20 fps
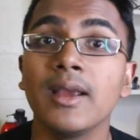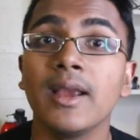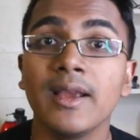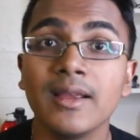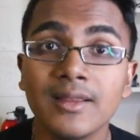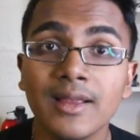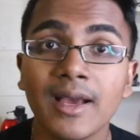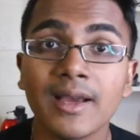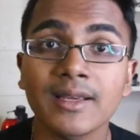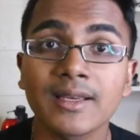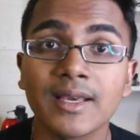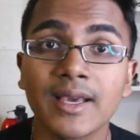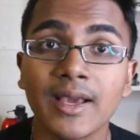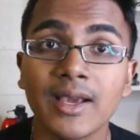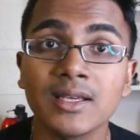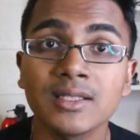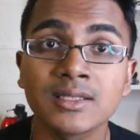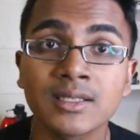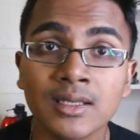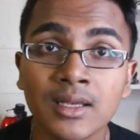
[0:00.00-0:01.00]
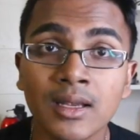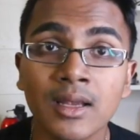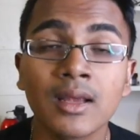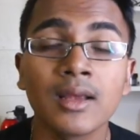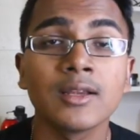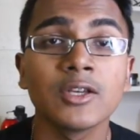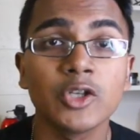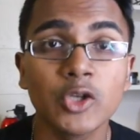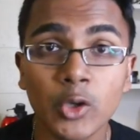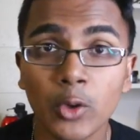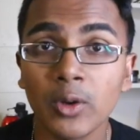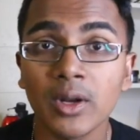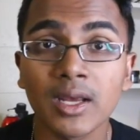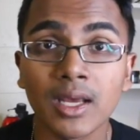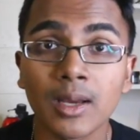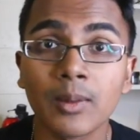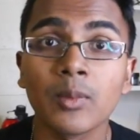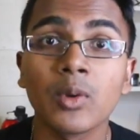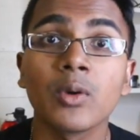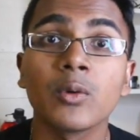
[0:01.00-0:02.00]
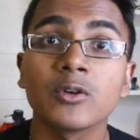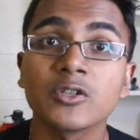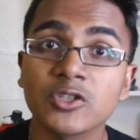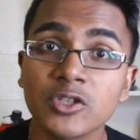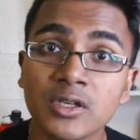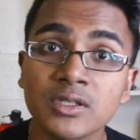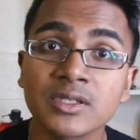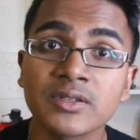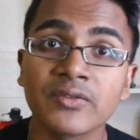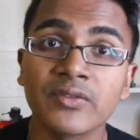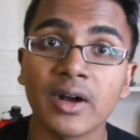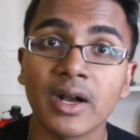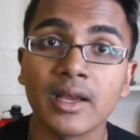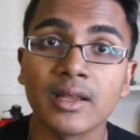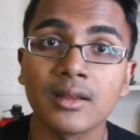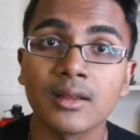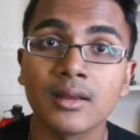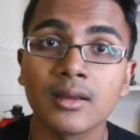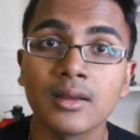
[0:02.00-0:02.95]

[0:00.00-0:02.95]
In that case, shooting him was justified.